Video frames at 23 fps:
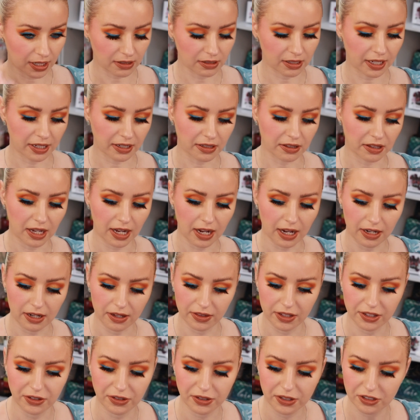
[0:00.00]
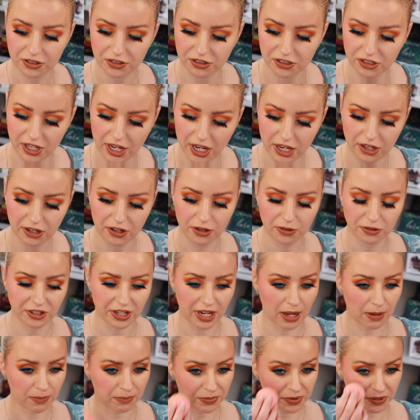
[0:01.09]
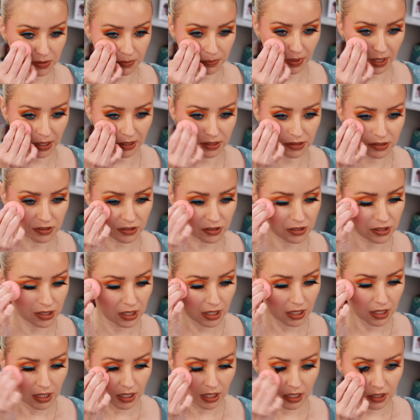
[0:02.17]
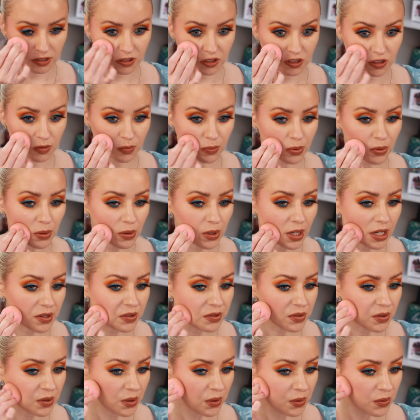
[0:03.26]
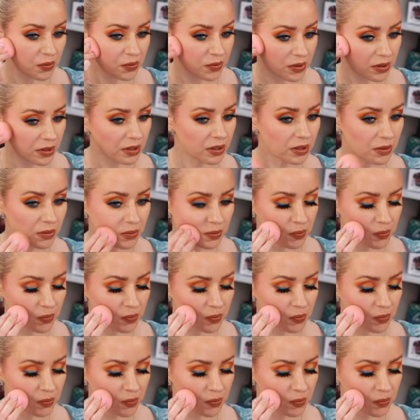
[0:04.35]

I like that. And then you can just take your damp sponge and just press over.